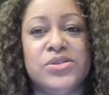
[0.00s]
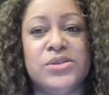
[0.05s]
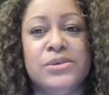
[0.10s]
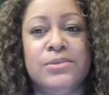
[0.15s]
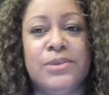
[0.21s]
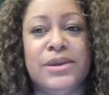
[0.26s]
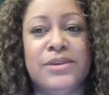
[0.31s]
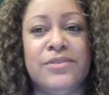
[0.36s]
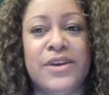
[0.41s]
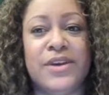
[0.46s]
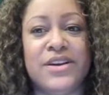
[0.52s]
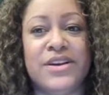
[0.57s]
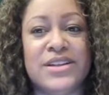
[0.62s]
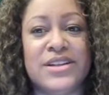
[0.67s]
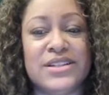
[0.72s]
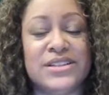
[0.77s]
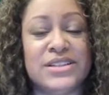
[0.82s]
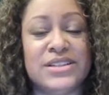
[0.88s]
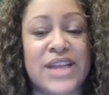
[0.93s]
be very
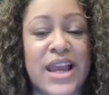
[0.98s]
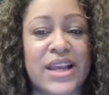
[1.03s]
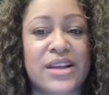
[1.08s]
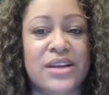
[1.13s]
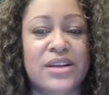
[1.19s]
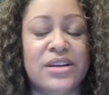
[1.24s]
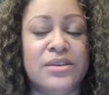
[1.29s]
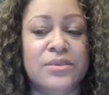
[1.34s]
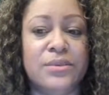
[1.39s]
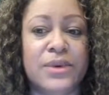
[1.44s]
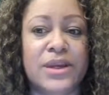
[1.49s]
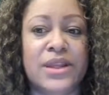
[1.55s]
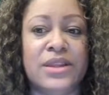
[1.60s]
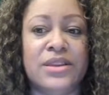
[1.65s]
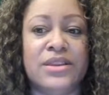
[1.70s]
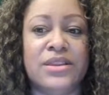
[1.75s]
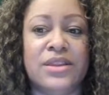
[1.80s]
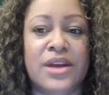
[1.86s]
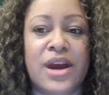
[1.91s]
delighted
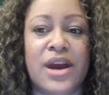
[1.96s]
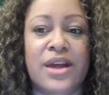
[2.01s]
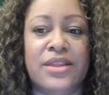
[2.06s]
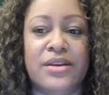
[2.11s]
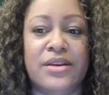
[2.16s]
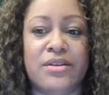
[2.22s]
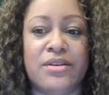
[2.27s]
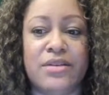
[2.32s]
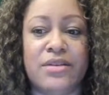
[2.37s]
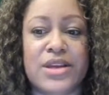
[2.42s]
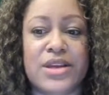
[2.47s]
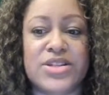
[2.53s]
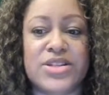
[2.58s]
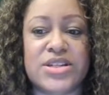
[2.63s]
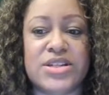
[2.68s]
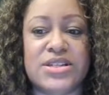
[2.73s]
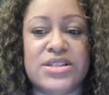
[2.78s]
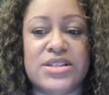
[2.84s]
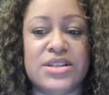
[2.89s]
with their
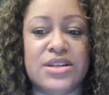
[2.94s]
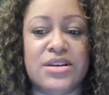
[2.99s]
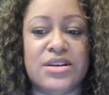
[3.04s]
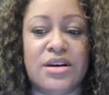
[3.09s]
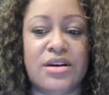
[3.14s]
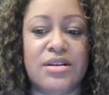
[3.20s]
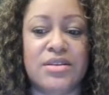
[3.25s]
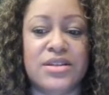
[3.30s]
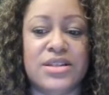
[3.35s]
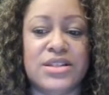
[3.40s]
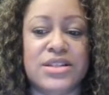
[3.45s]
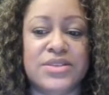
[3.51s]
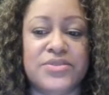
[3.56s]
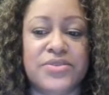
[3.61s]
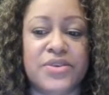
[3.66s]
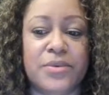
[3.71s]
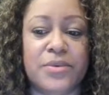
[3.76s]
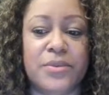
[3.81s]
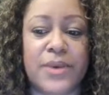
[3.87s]
creations and all the
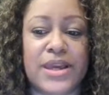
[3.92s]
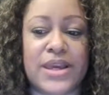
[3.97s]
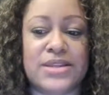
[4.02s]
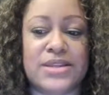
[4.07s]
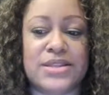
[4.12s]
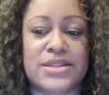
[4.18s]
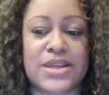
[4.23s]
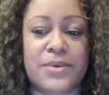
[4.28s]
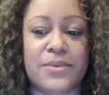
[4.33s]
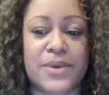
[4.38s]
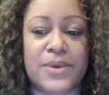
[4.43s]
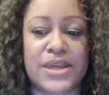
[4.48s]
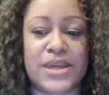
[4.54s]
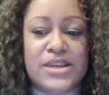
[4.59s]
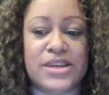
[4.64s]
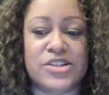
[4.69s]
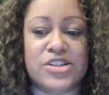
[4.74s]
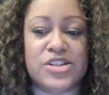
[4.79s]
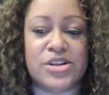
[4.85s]
different ways that we
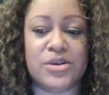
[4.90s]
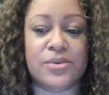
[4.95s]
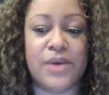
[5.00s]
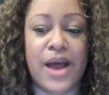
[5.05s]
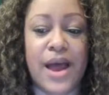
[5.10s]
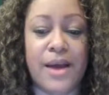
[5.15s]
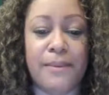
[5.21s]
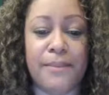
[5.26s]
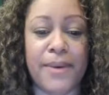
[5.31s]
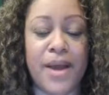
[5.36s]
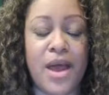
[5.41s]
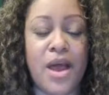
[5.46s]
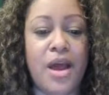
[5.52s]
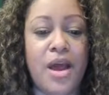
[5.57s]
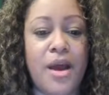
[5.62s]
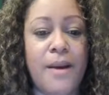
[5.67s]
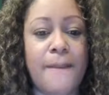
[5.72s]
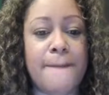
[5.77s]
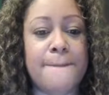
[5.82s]
can show up.
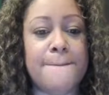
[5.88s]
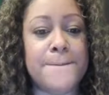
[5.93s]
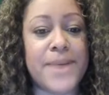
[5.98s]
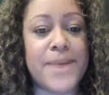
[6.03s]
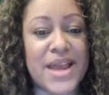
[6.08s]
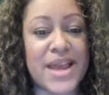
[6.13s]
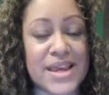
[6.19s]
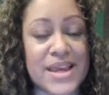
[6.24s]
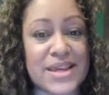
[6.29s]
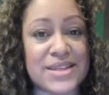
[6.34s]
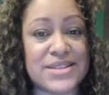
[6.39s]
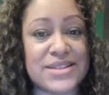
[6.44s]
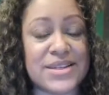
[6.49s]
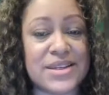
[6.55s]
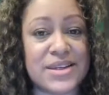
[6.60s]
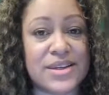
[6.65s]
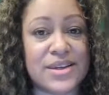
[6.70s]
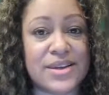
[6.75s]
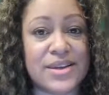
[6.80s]

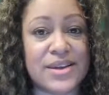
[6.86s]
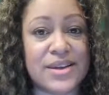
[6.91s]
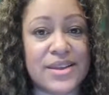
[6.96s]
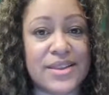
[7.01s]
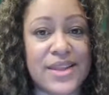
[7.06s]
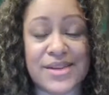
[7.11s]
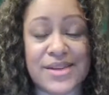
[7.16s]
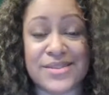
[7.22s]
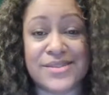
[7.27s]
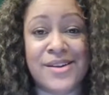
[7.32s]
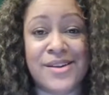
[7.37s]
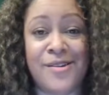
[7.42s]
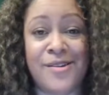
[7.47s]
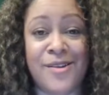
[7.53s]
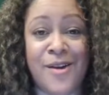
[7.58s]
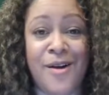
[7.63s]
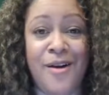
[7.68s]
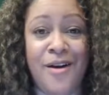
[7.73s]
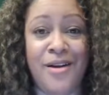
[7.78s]
But that's not
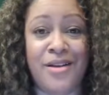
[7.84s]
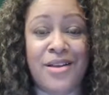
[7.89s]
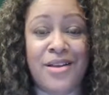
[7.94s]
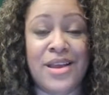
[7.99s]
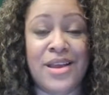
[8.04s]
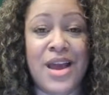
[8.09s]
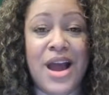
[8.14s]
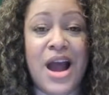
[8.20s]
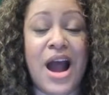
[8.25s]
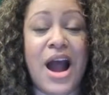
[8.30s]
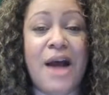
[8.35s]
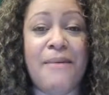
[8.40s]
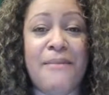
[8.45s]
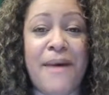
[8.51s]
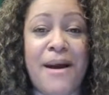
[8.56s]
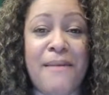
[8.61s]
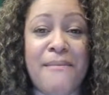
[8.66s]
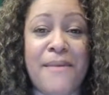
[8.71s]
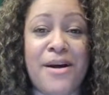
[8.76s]
all.
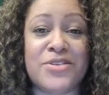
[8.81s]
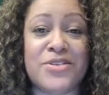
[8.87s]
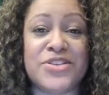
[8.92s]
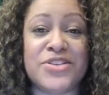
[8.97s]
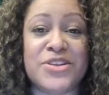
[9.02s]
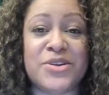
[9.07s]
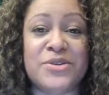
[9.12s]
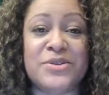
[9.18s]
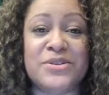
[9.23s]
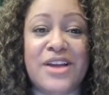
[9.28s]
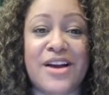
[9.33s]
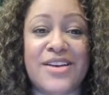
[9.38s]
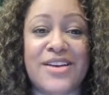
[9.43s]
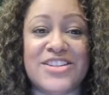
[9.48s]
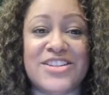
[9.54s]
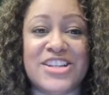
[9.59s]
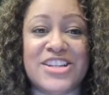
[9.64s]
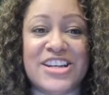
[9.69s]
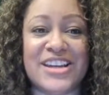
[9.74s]
I'm also
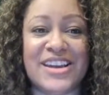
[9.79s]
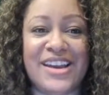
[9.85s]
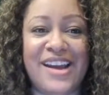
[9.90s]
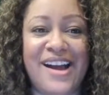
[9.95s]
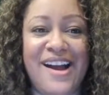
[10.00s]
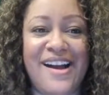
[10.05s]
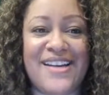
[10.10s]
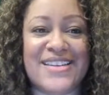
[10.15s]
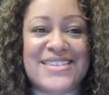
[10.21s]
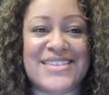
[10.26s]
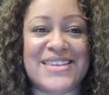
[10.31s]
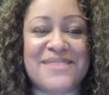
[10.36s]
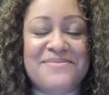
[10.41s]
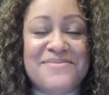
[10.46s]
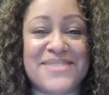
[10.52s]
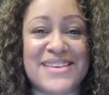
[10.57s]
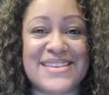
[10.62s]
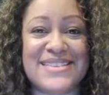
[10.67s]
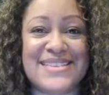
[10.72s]
launching
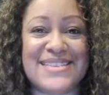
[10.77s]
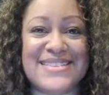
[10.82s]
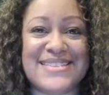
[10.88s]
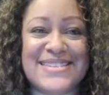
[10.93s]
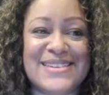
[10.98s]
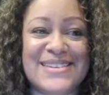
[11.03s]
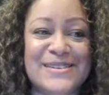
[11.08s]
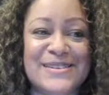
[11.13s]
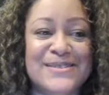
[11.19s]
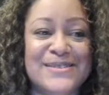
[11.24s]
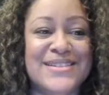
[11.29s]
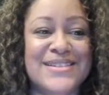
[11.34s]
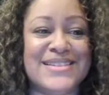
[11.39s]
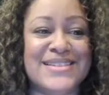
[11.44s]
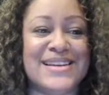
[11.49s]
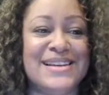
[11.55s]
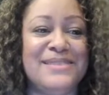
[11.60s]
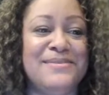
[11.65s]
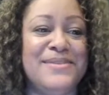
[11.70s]
something that's new.
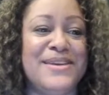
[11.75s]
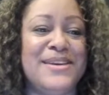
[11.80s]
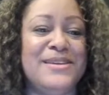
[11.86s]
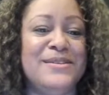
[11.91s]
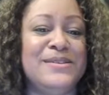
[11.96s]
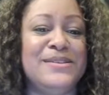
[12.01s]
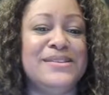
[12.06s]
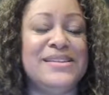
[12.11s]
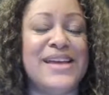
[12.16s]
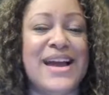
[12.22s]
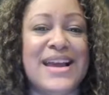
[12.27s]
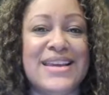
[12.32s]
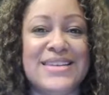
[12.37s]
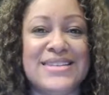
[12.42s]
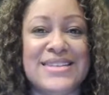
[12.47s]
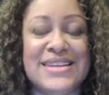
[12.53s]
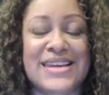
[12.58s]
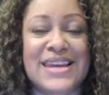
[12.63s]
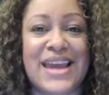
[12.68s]
It's going to be
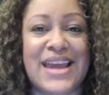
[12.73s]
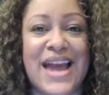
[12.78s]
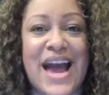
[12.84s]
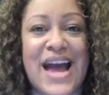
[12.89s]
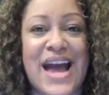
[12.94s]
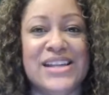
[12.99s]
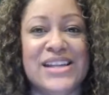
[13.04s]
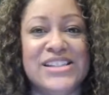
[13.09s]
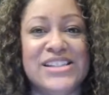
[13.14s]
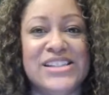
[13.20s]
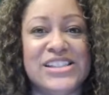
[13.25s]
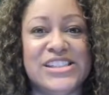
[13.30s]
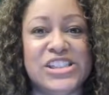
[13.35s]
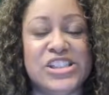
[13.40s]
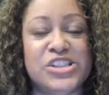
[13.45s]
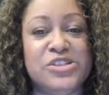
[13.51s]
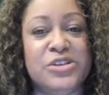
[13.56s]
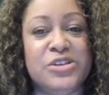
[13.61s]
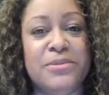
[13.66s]
utilizing
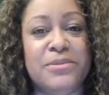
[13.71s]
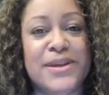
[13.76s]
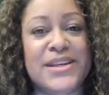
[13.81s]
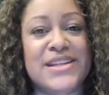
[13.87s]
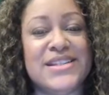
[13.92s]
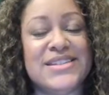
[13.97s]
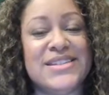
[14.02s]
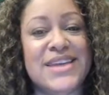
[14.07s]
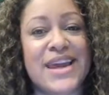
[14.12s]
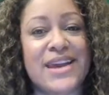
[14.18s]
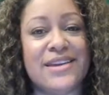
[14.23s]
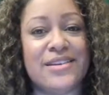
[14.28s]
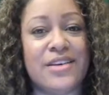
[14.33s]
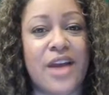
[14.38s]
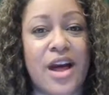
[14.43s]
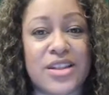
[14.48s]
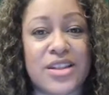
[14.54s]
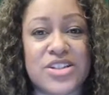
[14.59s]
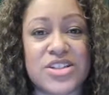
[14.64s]
distributed
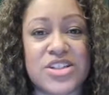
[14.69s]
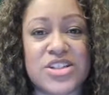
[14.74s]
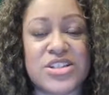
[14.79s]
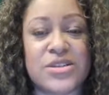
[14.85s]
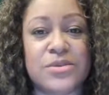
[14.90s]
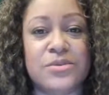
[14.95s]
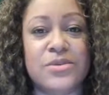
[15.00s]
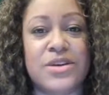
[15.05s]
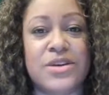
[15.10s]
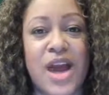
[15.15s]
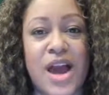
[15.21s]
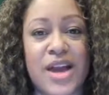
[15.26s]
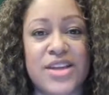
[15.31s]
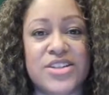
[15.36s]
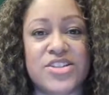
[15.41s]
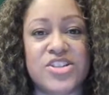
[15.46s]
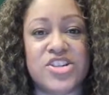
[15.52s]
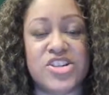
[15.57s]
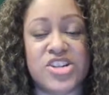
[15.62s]
technology, so
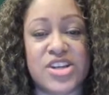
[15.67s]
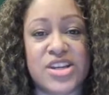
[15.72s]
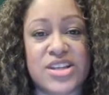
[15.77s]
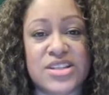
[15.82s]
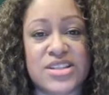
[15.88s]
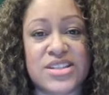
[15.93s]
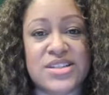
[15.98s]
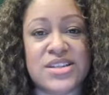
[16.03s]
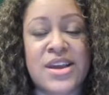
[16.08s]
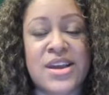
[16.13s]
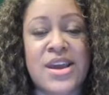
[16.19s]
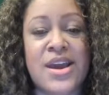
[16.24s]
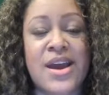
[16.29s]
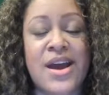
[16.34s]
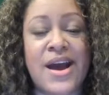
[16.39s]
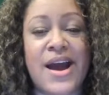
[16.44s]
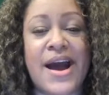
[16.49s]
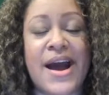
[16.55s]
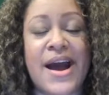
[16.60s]
not just
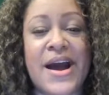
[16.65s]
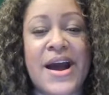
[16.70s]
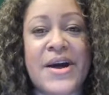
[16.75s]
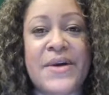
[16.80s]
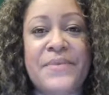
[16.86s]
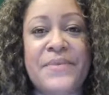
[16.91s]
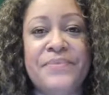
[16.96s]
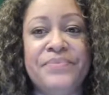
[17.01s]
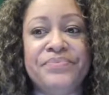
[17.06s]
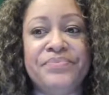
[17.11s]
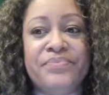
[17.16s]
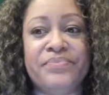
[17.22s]
NFTs,